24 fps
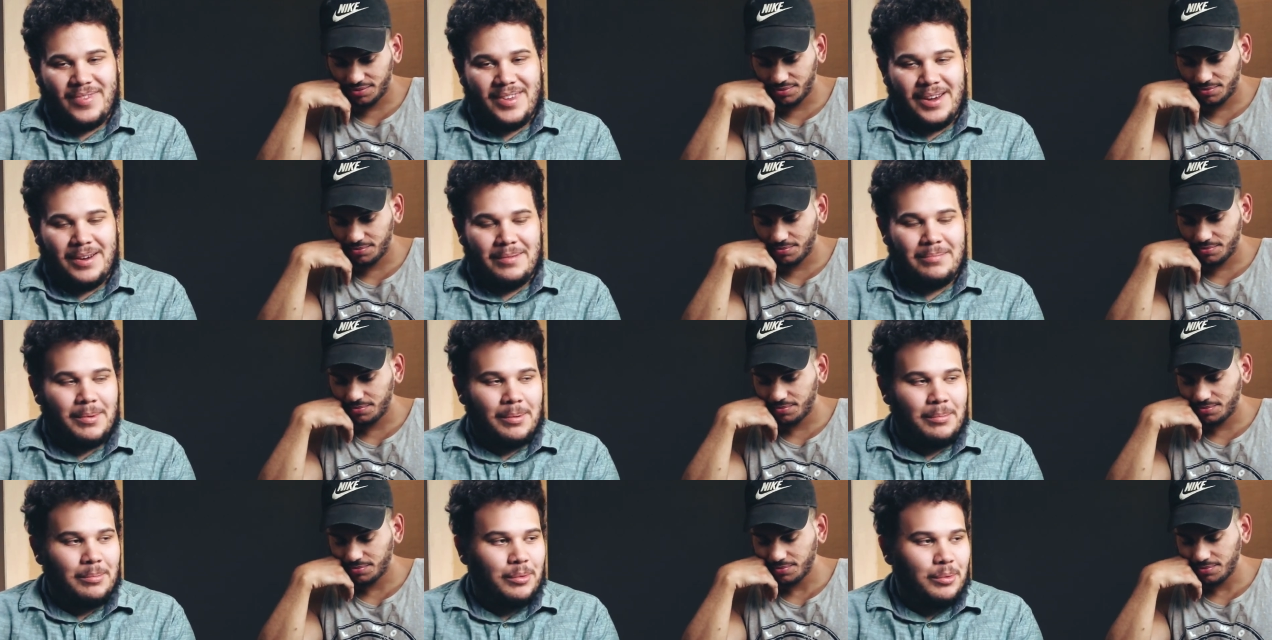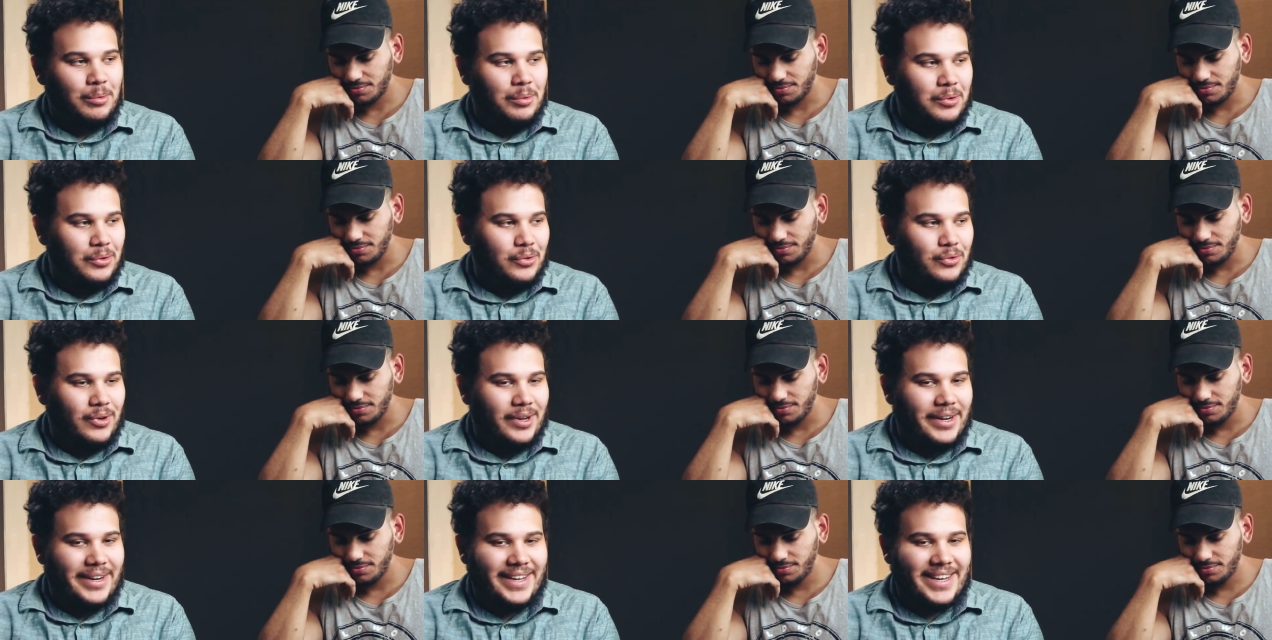Speaker 1: I remember we
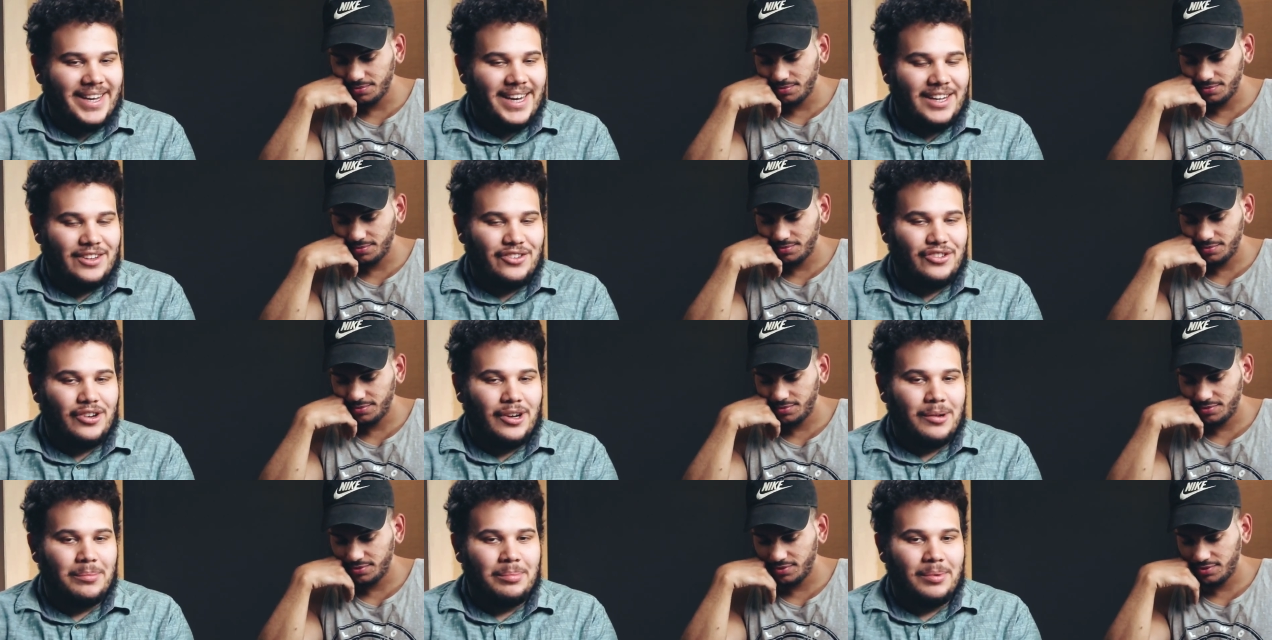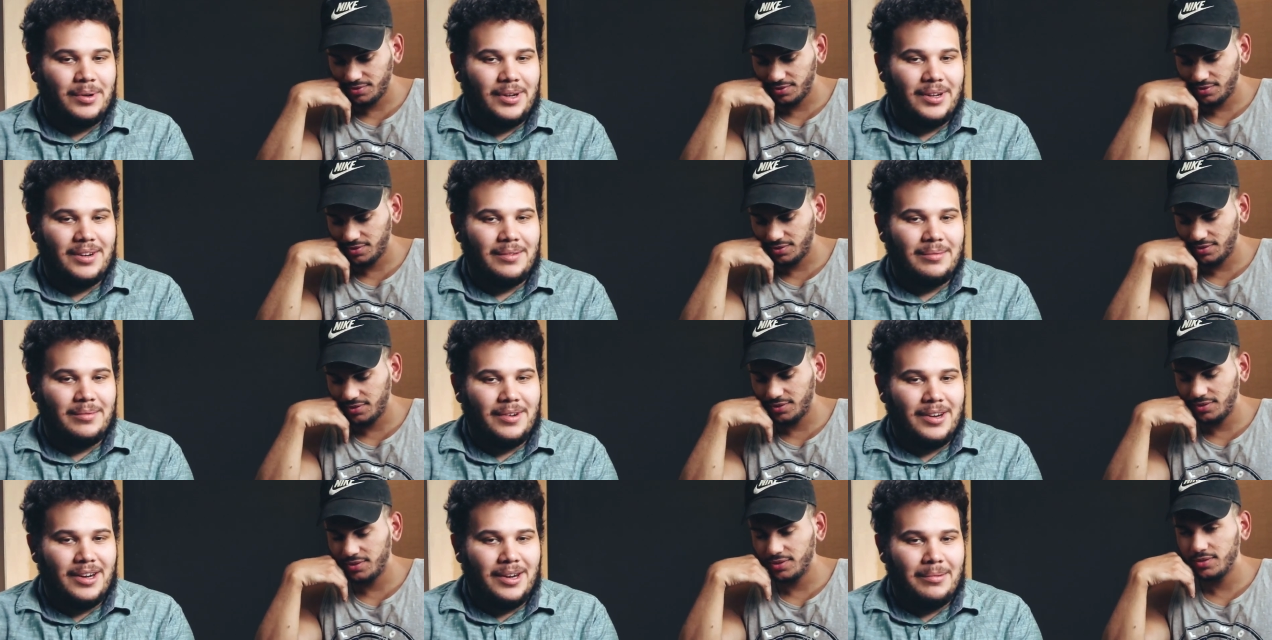were trying to catch up with
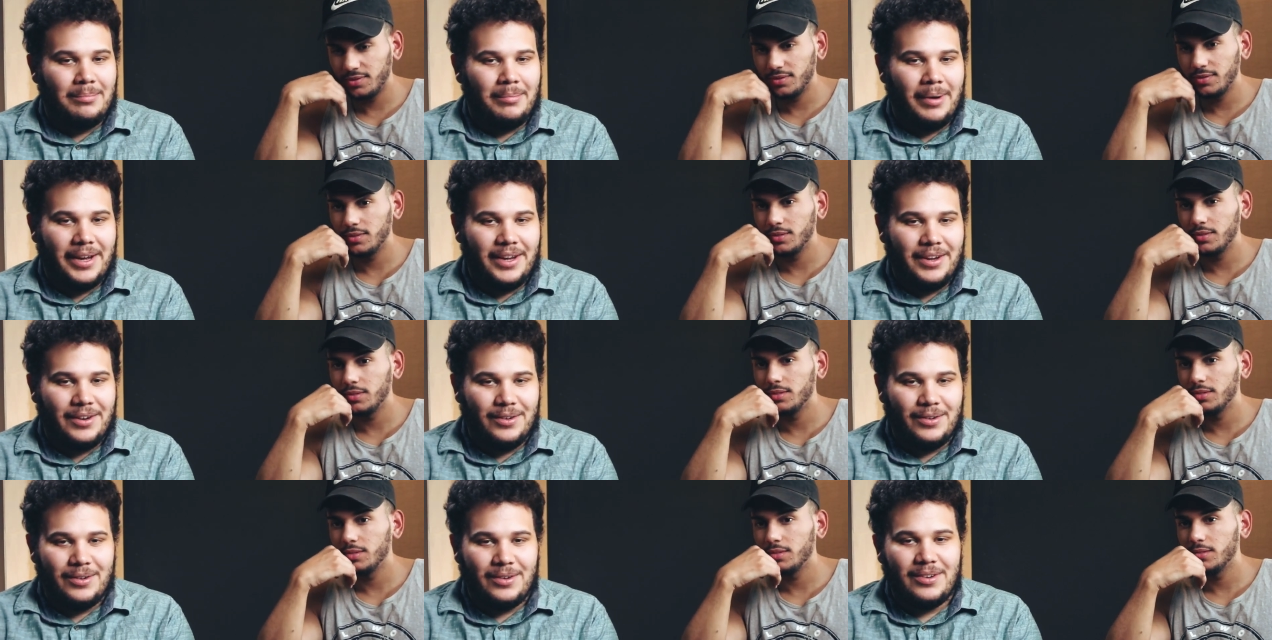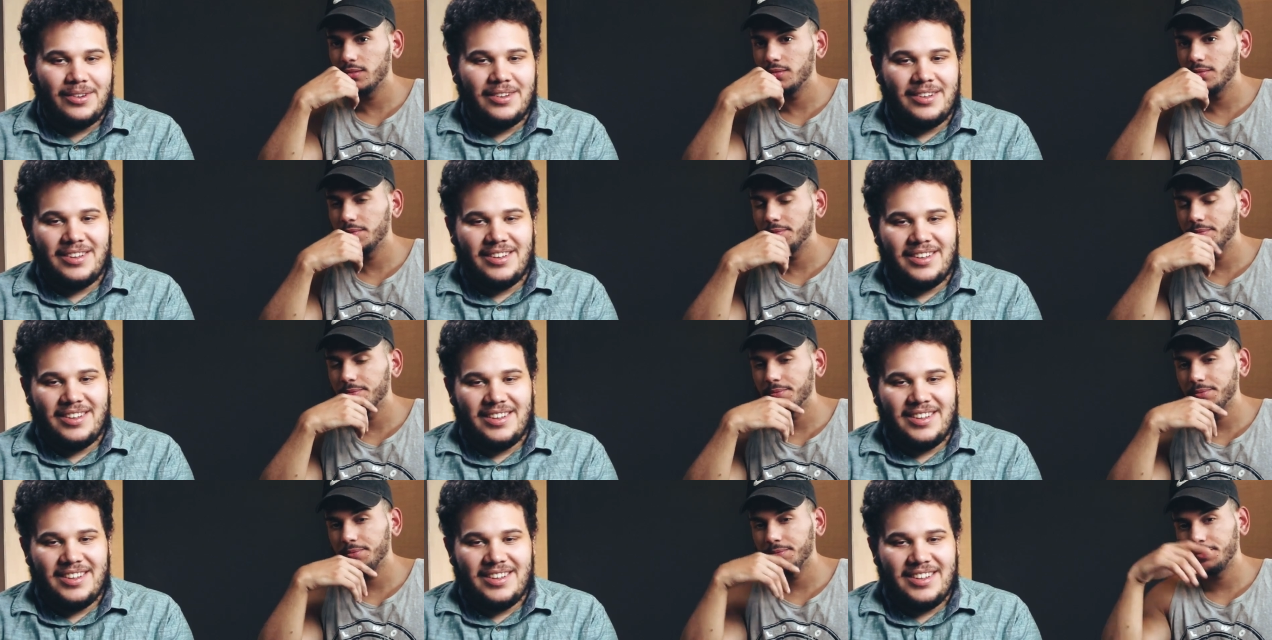uh, My Hero.
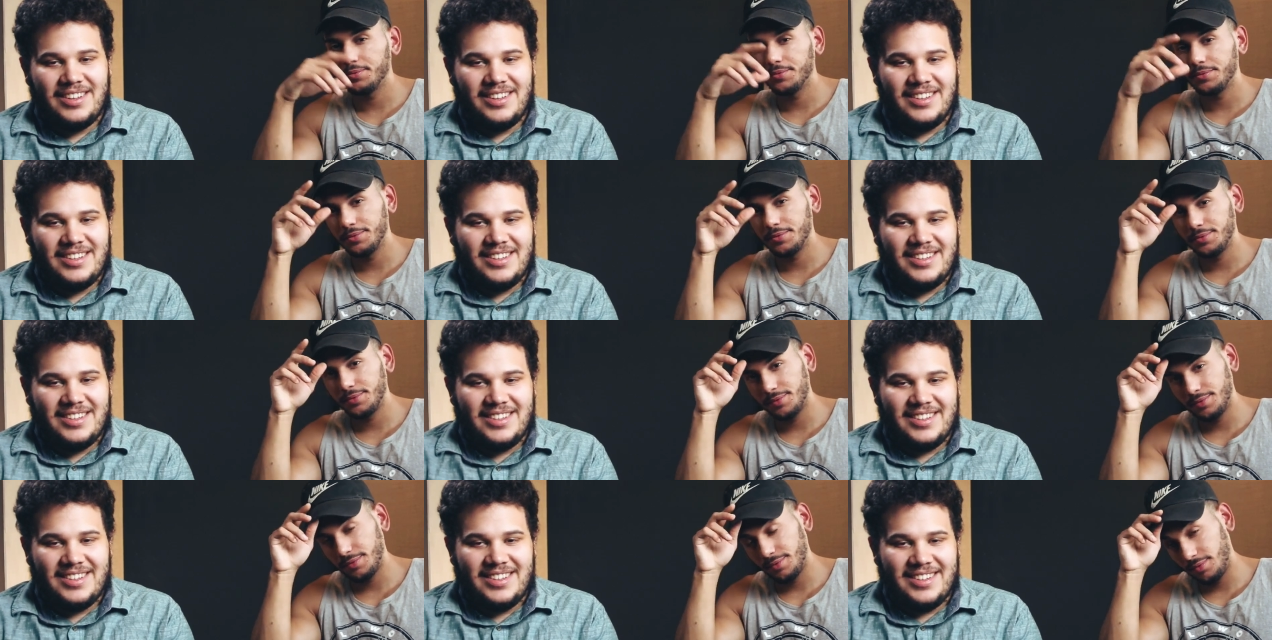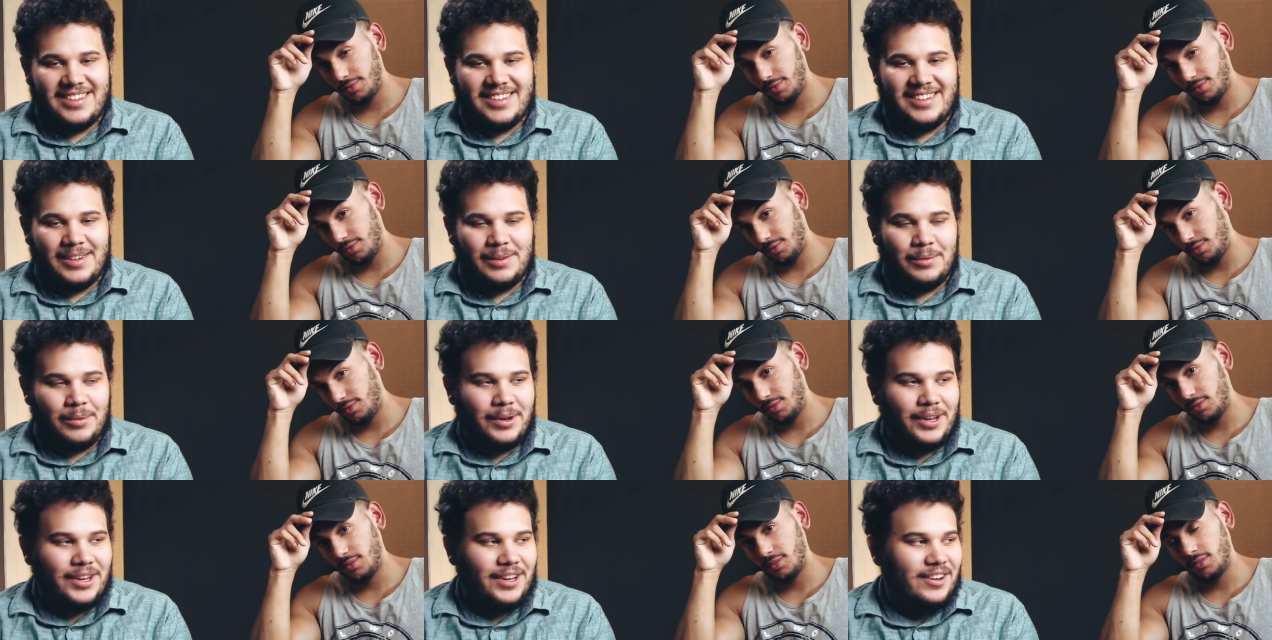
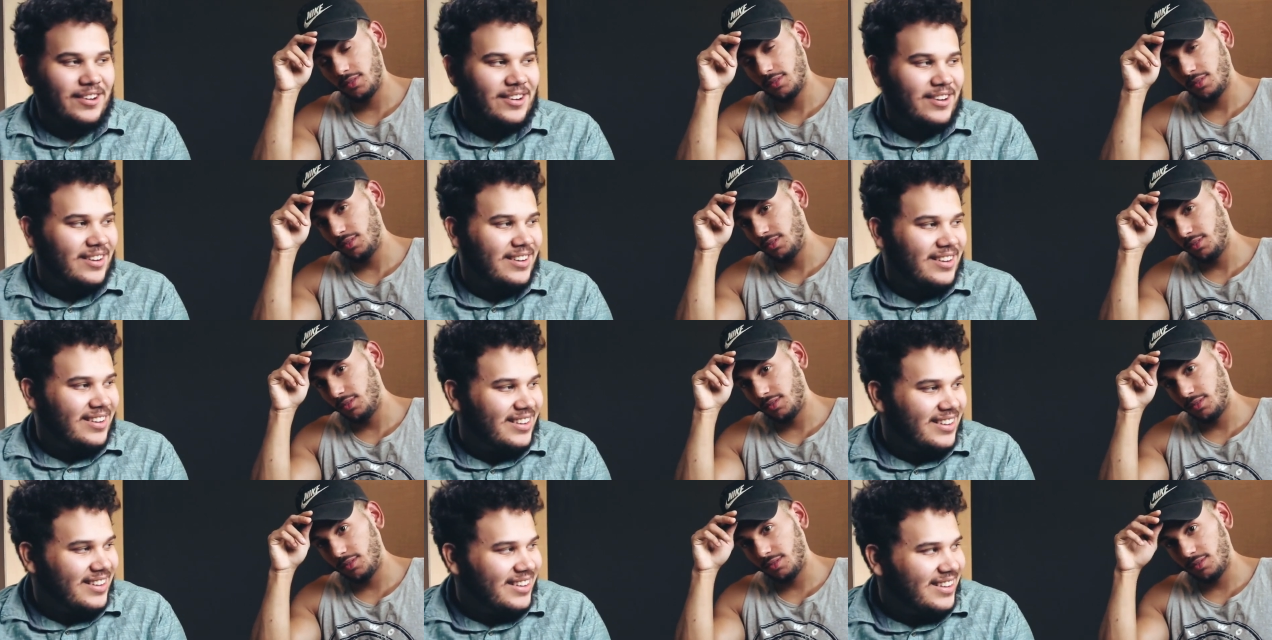Now we're here.